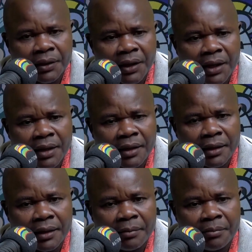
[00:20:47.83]

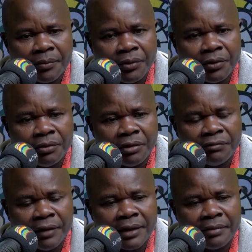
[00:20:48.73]
And you will
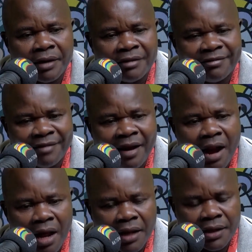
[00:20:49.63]
find, by far and
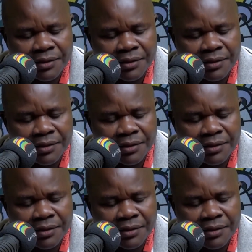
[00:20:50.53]
large,